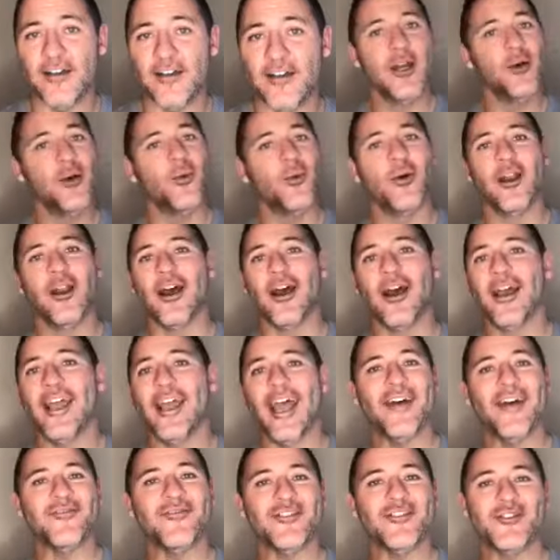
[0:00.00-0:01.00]
What I
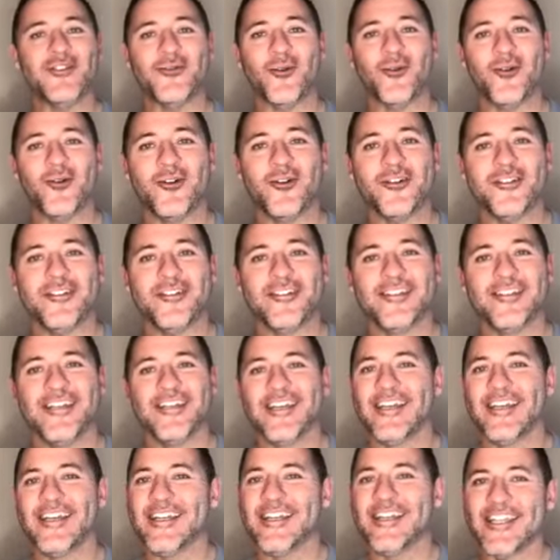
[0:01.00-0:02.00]
have is yours.
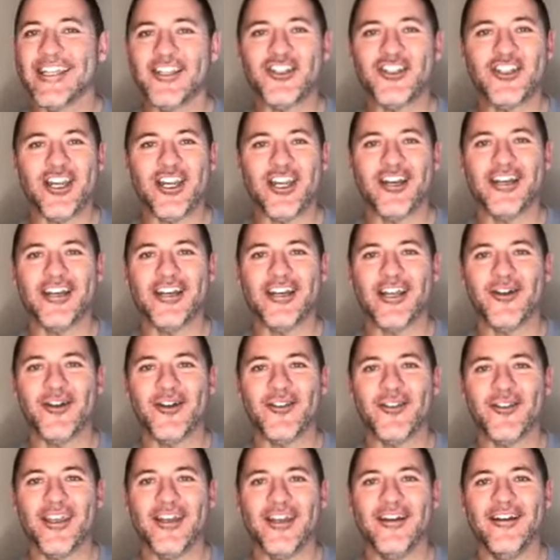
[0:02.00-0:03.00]
Let's share it out
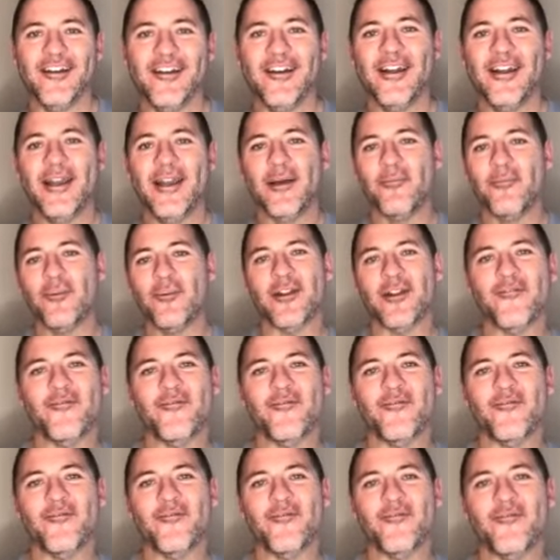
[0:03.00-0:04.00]
there. But if
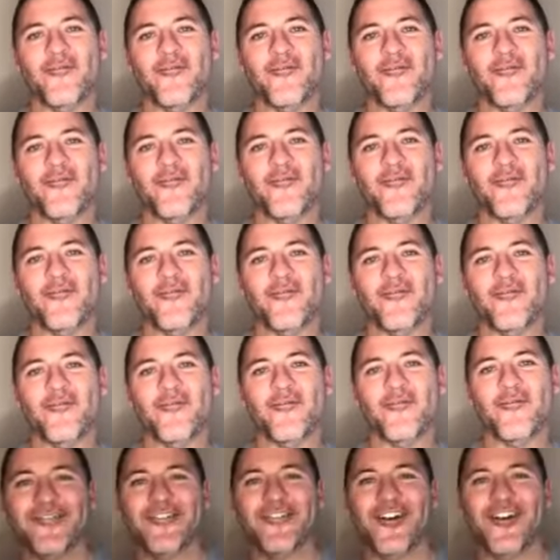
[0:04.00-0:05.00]
my stuff is good
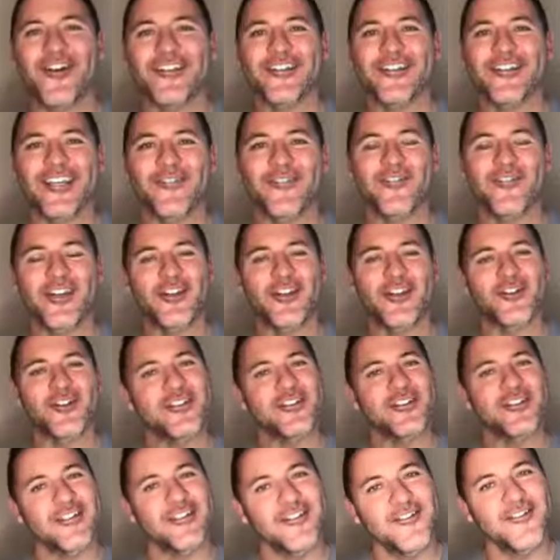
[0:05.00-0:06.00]
enough content for you to
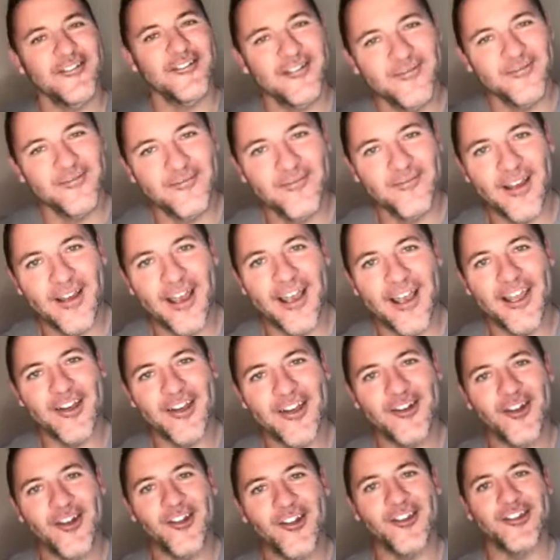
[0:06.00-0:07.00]
steal, I
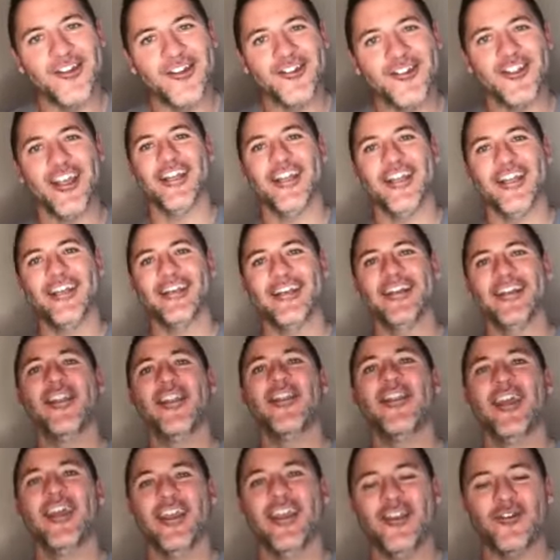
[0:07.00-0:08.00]
acknowledge that. And
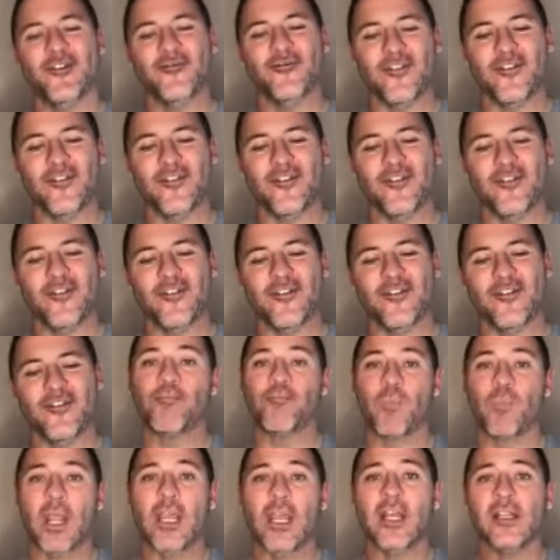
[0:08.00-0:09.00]
thank you for that.
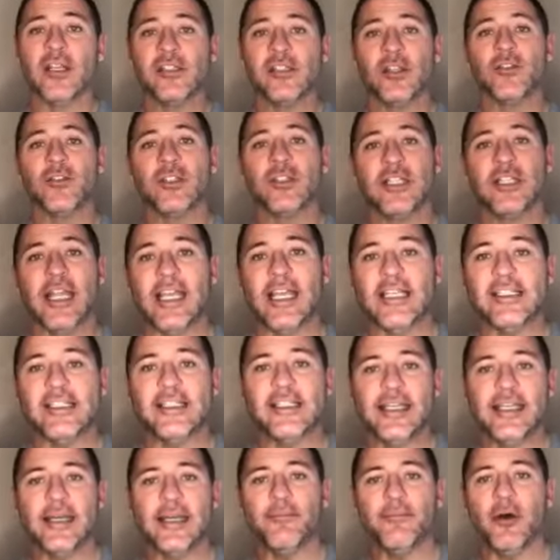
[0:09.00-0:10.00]
So today's
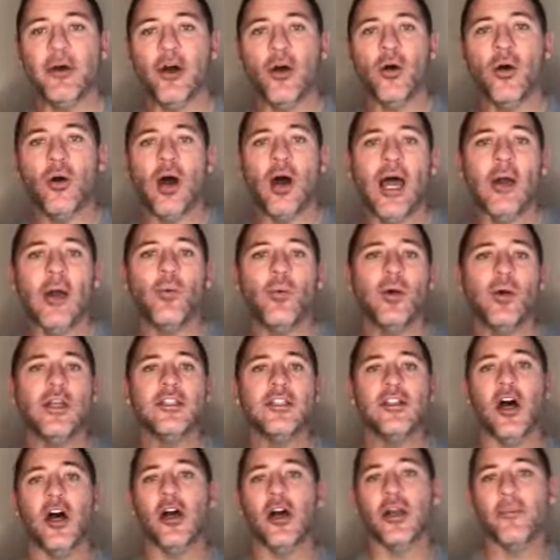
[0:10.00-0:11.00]
DMO I want to
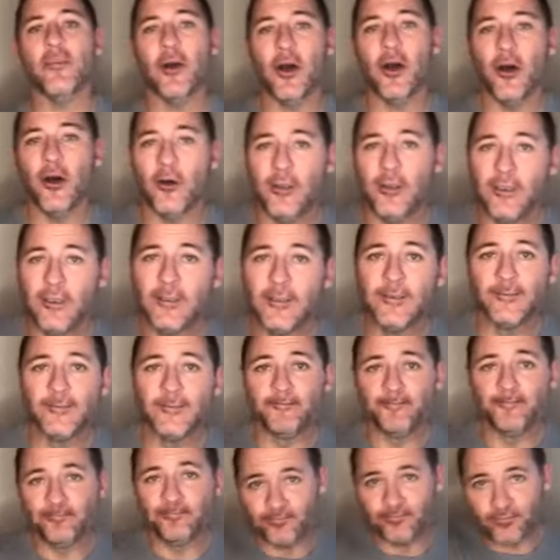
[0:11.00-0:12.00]
talk about
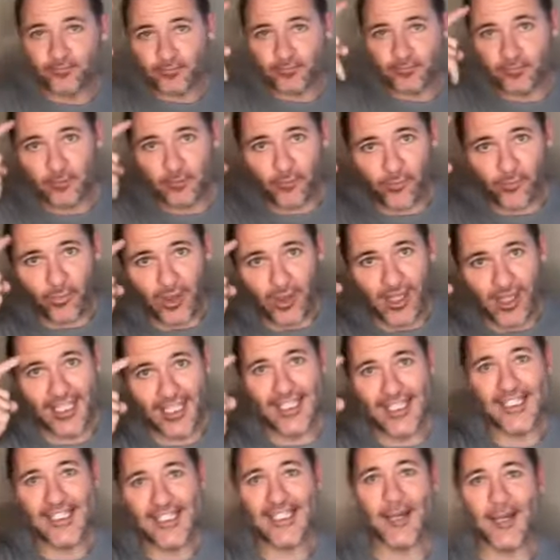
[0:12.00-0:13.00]

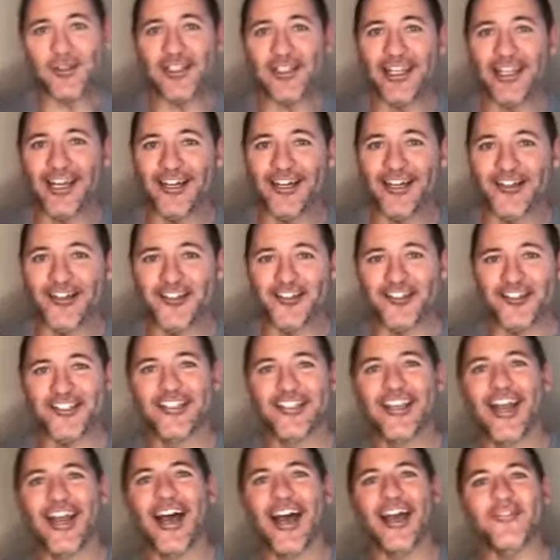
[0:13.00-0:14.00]
is upstairs.
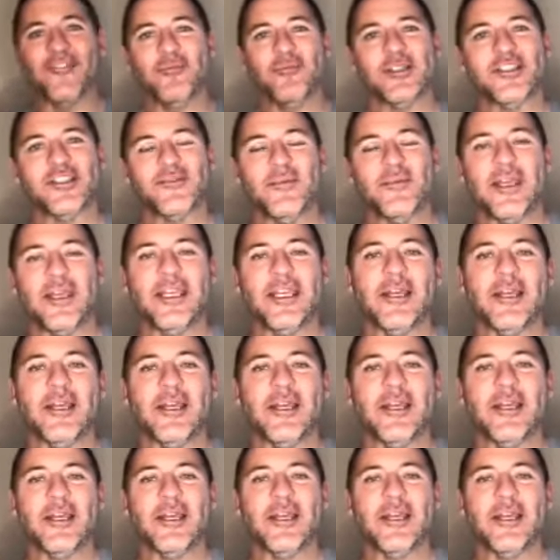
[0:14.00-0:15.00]
I've been speaking with
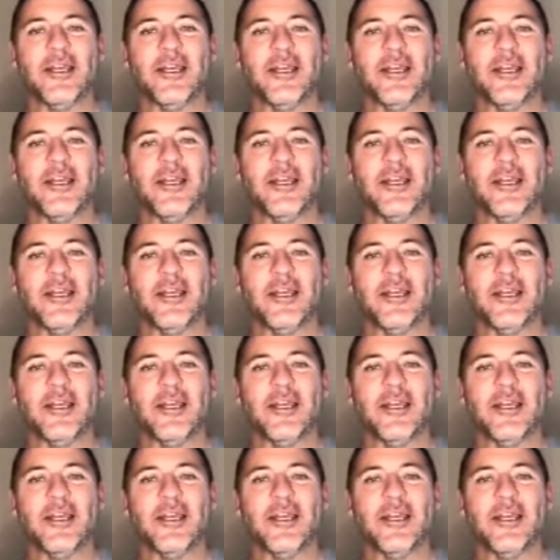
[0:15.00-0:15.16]
a lot